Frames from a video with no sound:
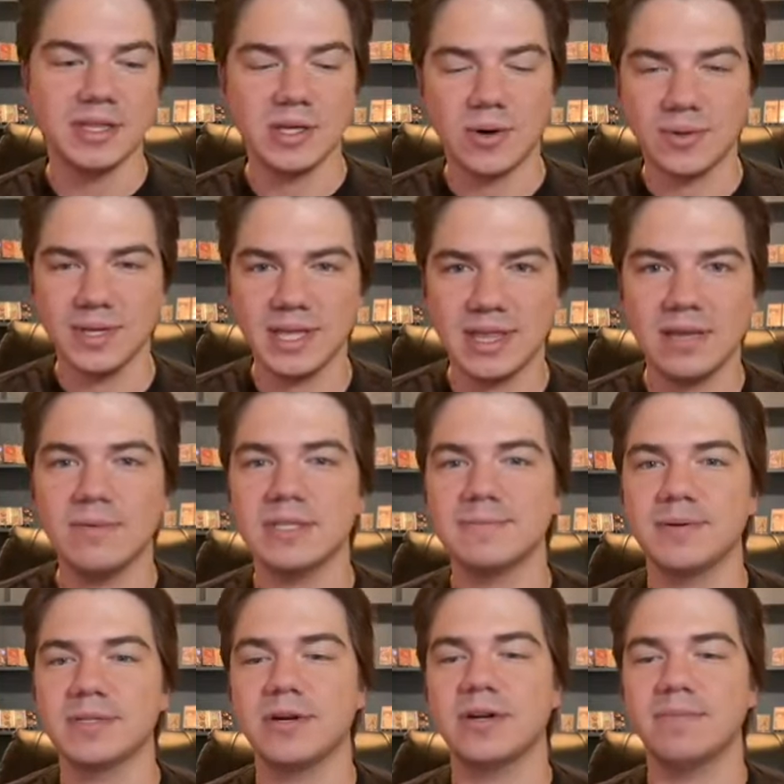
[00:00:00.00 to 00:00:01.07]
The only thing once
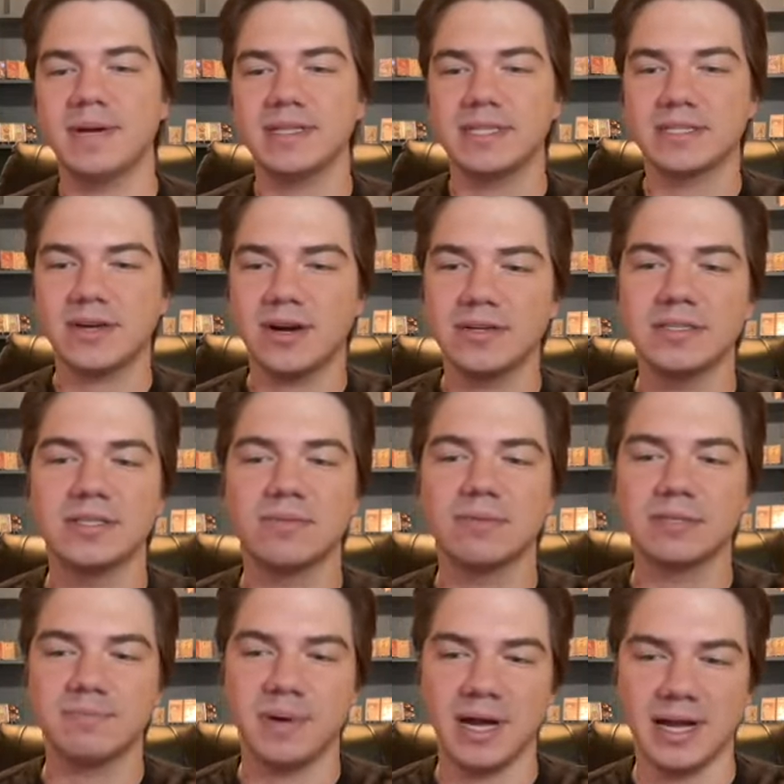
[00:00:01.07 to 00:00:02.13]
per turn about this card is the
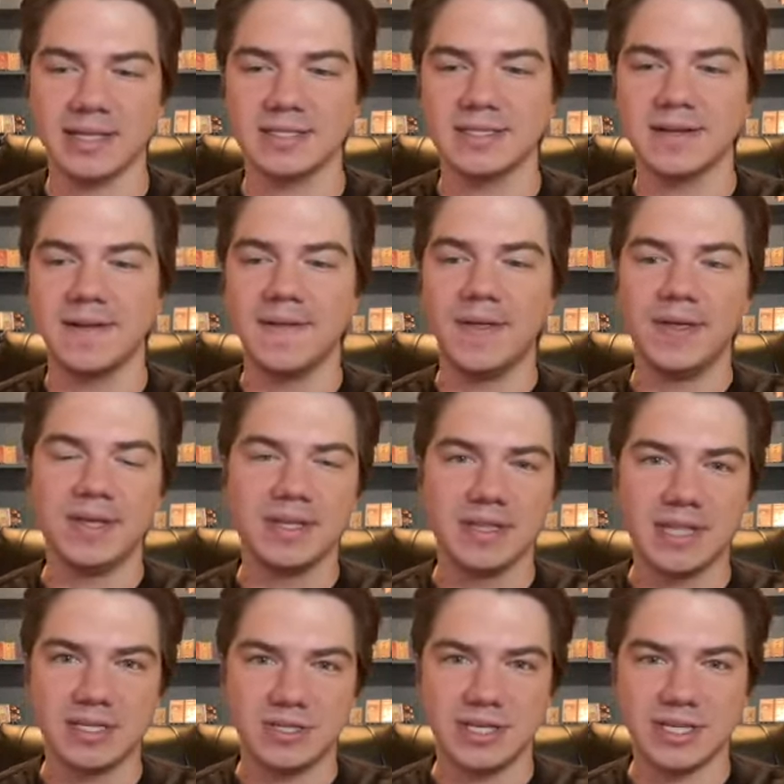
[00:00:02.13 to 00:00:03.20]
response
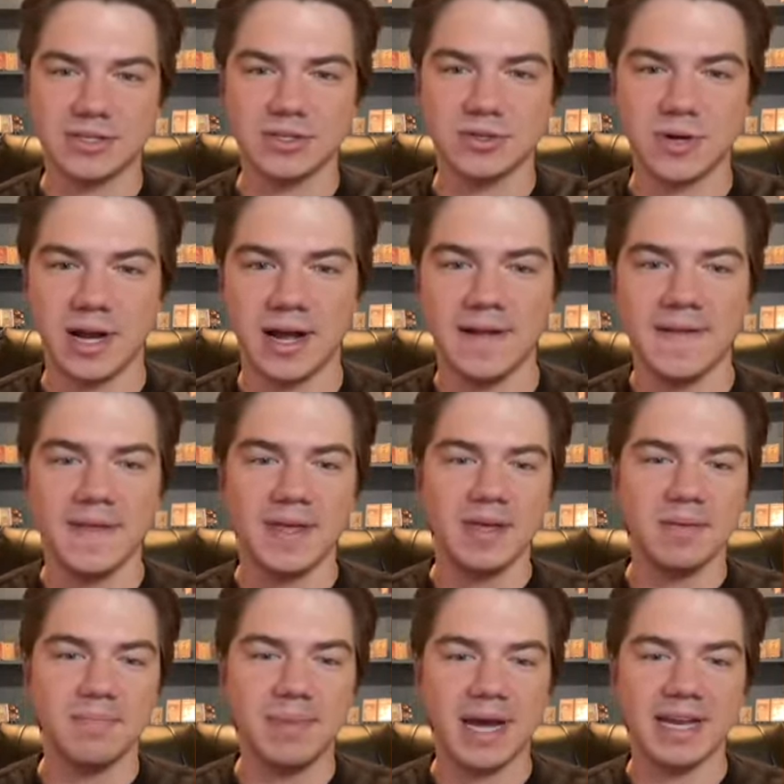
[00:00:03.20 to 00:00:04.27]
that you get to draw.
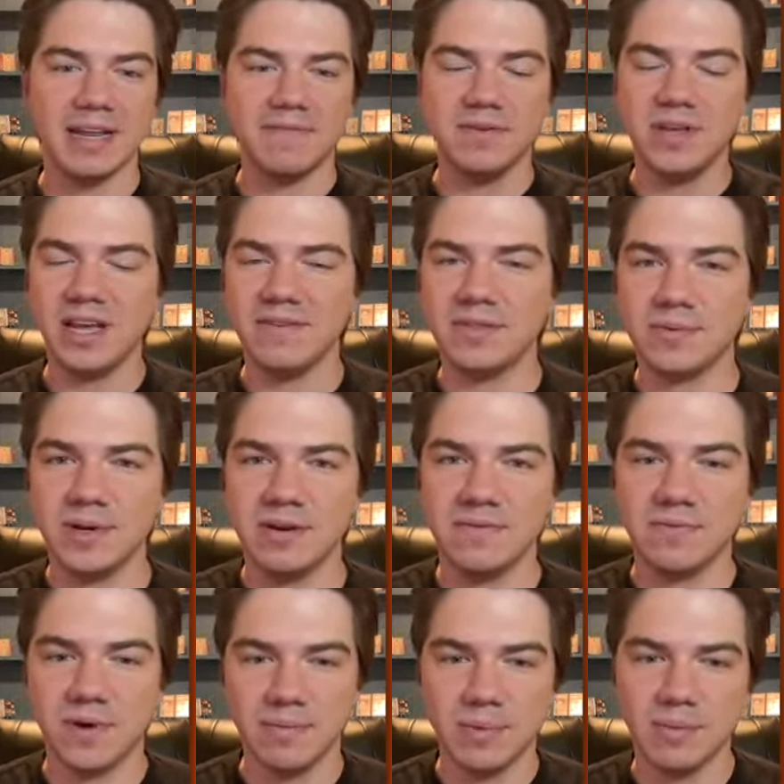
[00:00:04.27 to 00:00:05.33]
But if you have three or
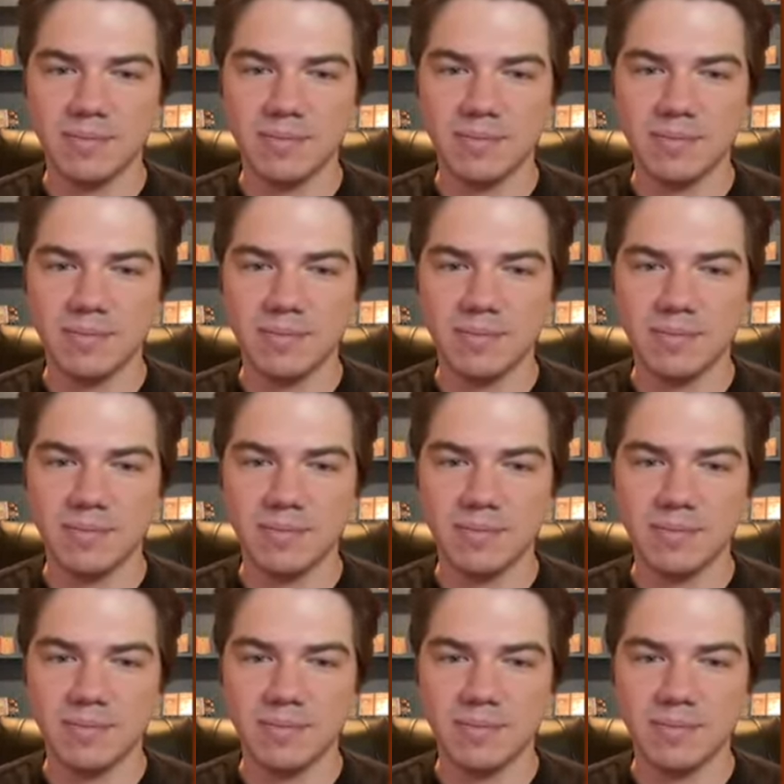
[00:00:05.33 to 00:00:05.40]
four